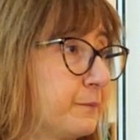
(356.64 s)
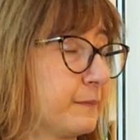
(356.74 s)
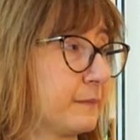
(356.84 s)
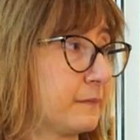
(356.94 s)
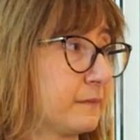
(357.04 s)

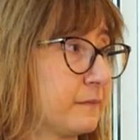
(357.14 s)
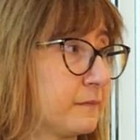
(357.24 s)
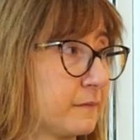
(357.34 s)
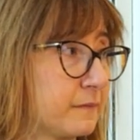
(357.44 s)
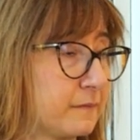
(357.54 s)

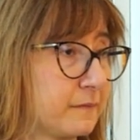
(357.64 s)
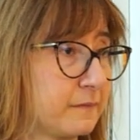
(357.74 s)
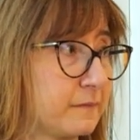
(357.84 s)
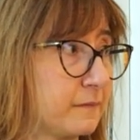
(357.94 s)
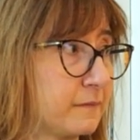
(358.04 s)

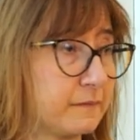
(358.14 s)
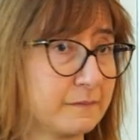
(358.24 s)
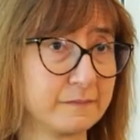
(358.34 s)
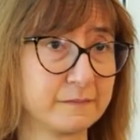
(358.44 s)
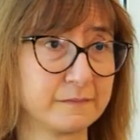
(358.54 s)

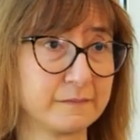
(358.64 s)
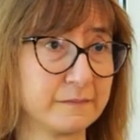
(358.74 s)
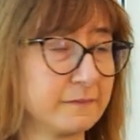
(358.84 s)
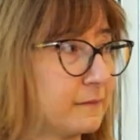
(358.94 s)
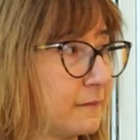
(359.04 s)

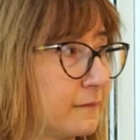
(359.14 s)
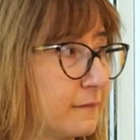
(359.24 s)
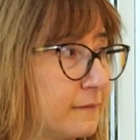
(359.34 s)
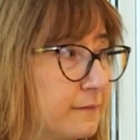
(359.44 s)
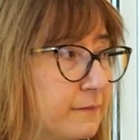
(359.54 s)
This person isn't speaking.